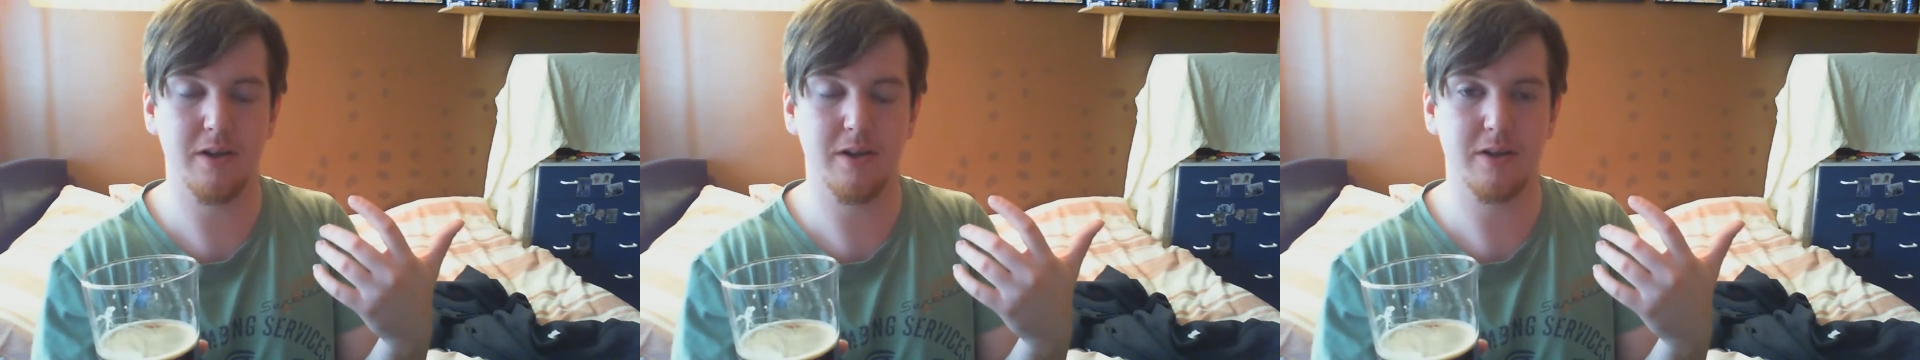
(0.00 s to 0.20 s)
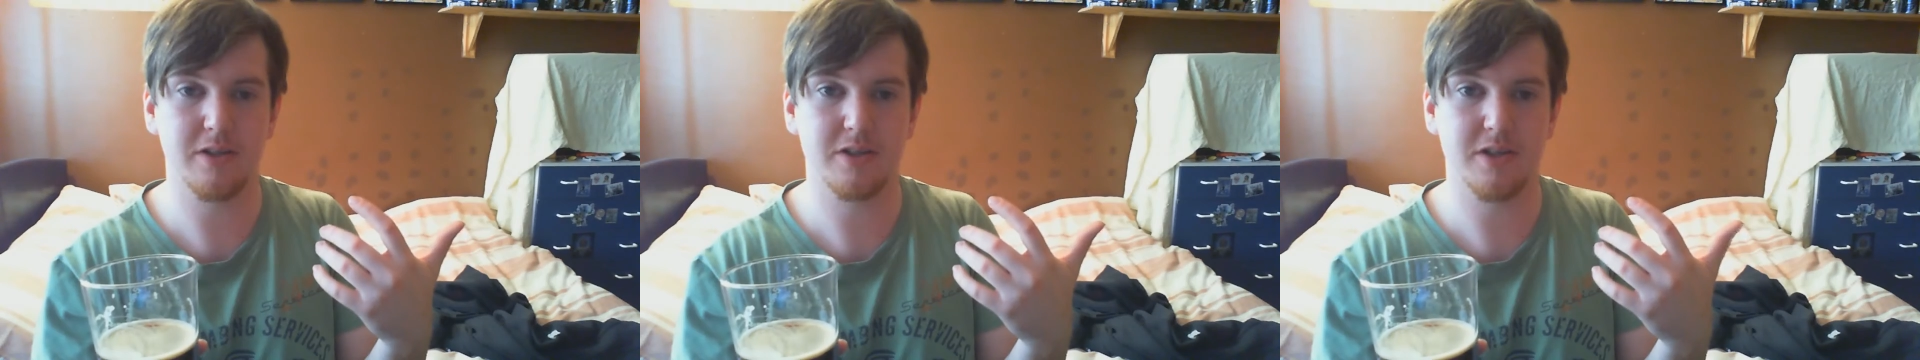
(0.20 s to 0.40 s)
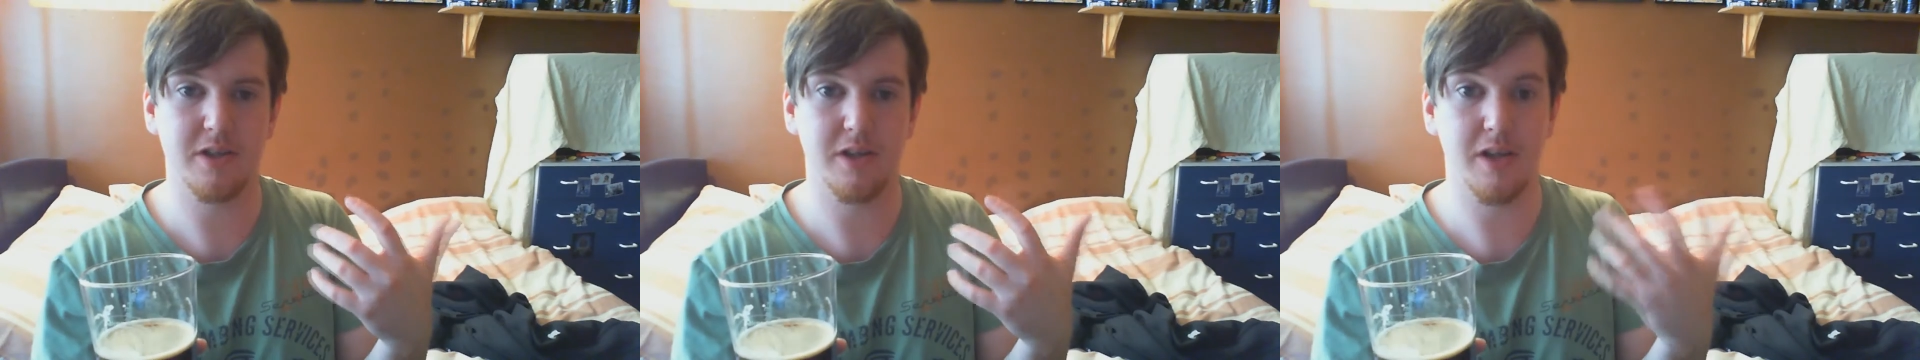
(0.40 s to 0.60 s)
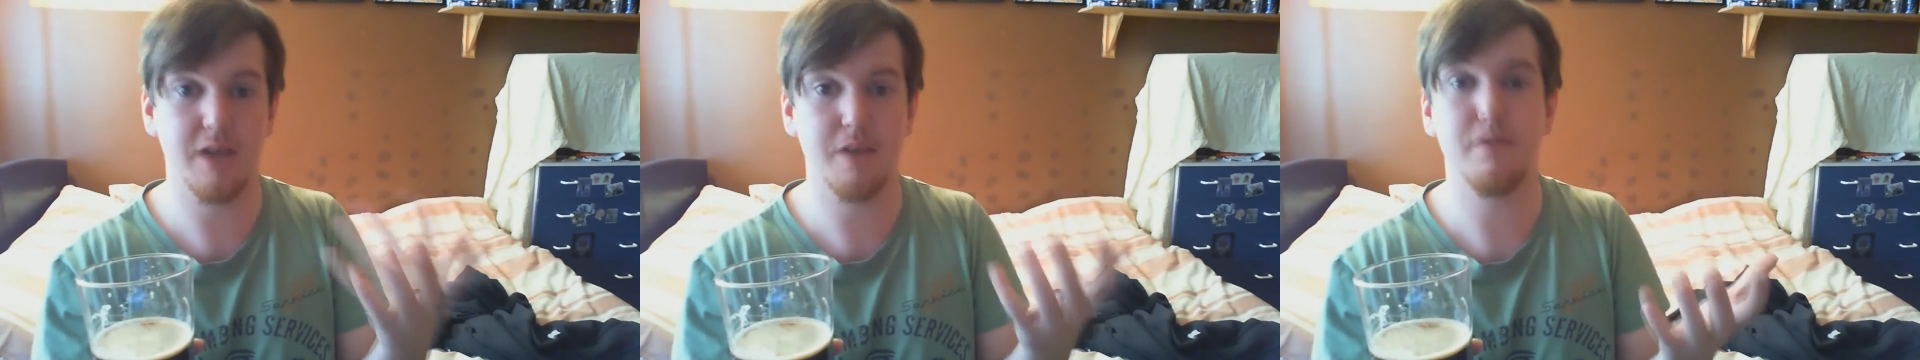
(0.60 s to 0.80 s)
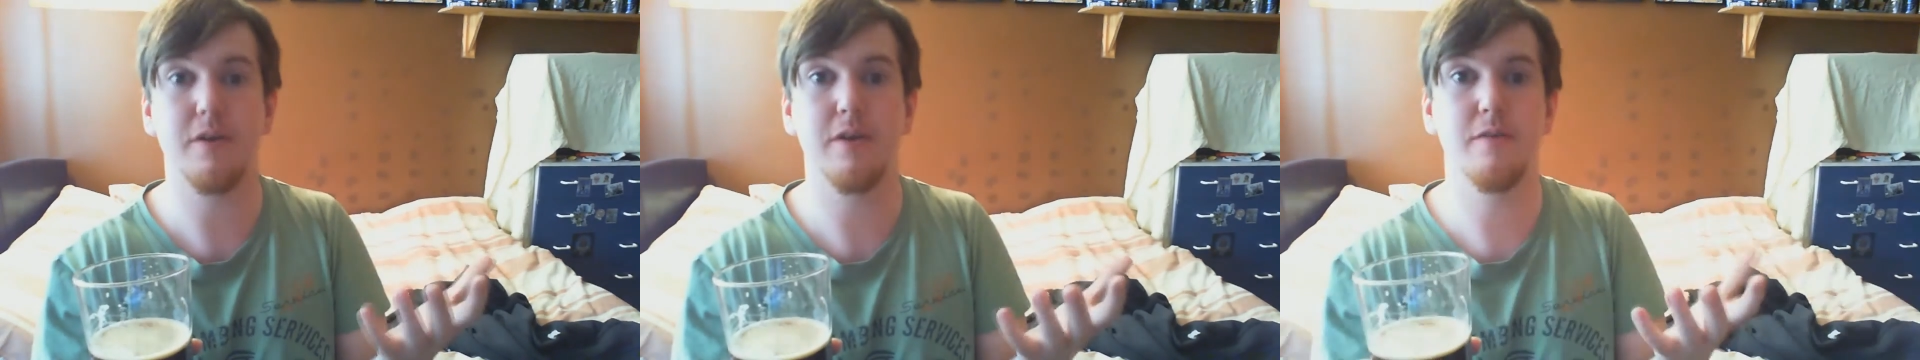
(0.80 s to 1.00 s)
like, say,
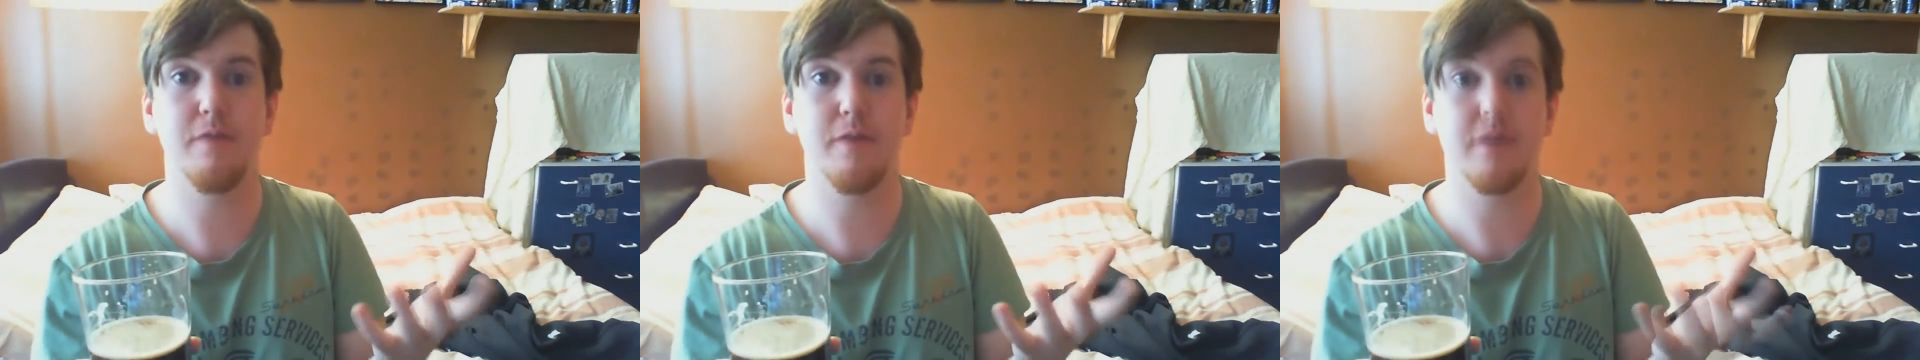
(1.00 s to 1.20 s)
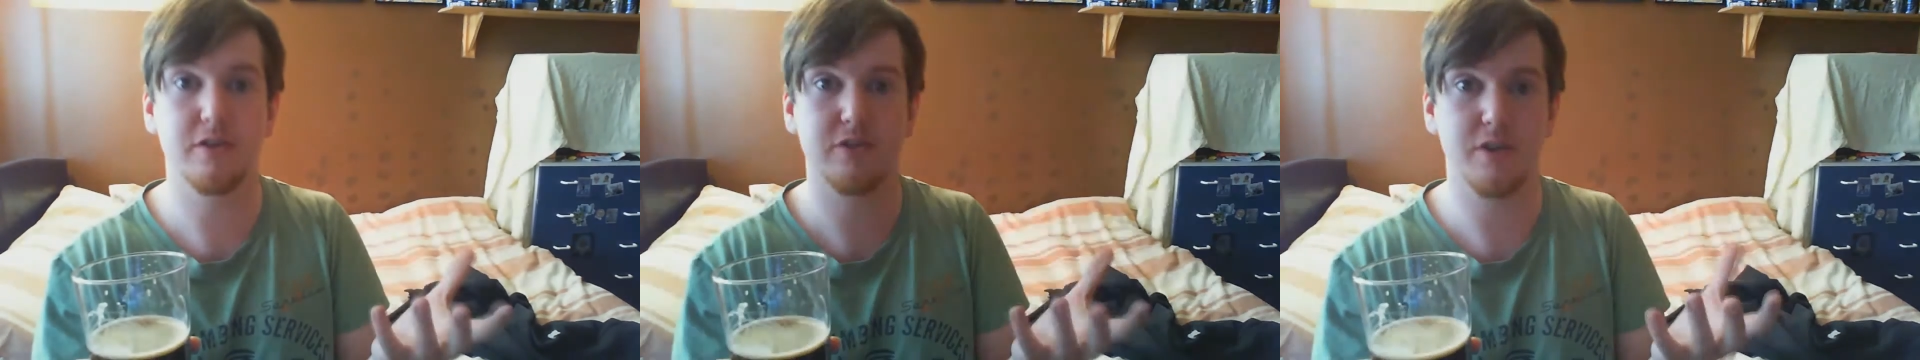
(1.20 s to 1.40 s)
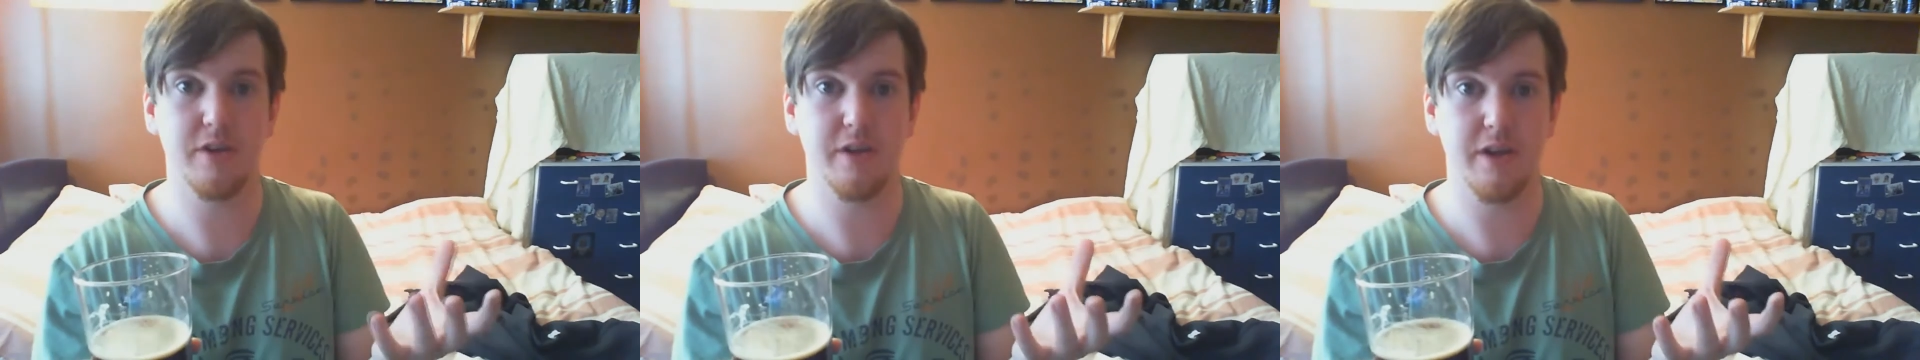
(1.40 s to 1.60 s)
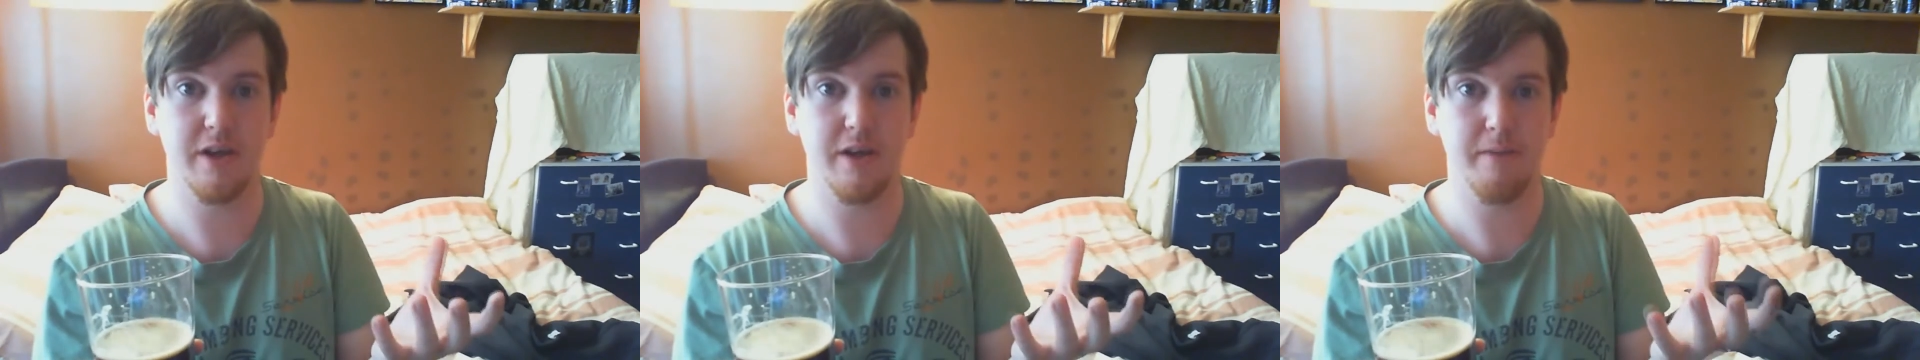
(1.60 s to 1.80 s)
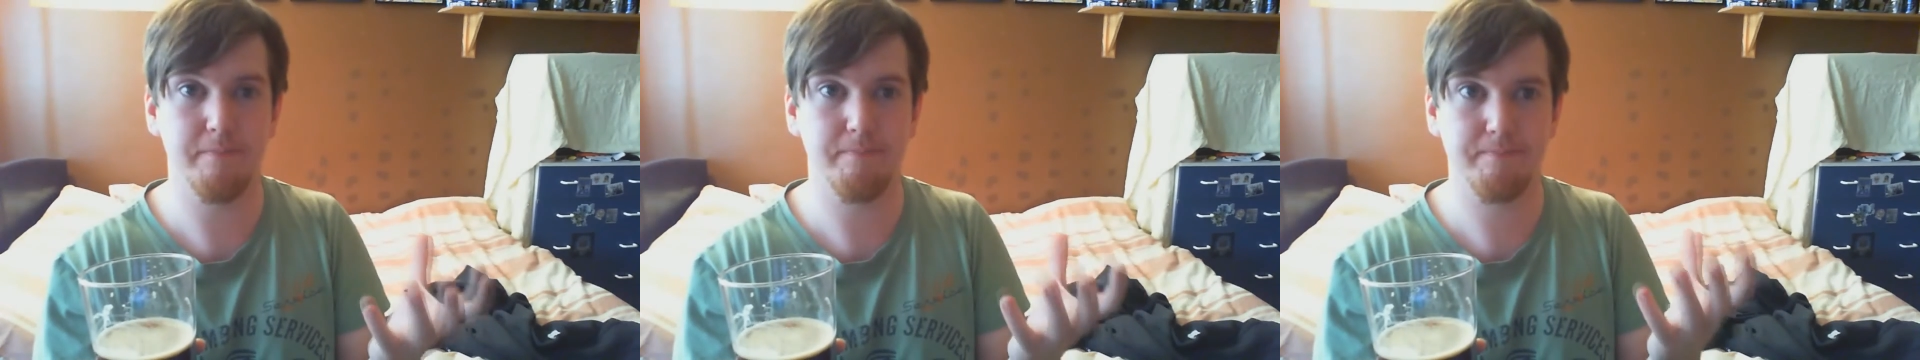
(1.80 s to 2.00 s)
Leffy, things like
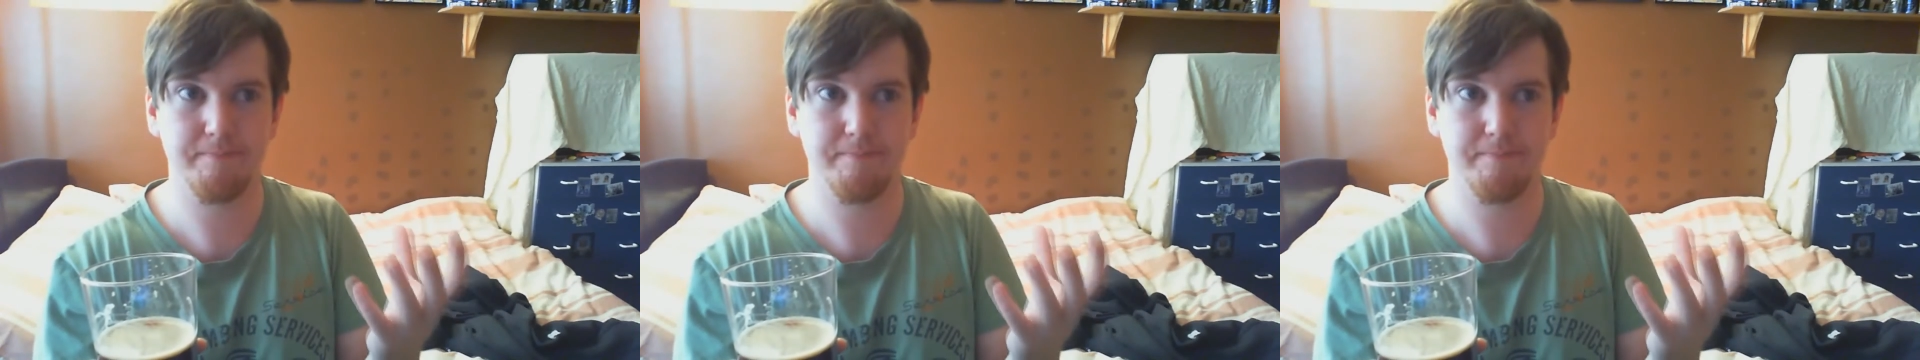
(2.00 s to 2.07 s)
that.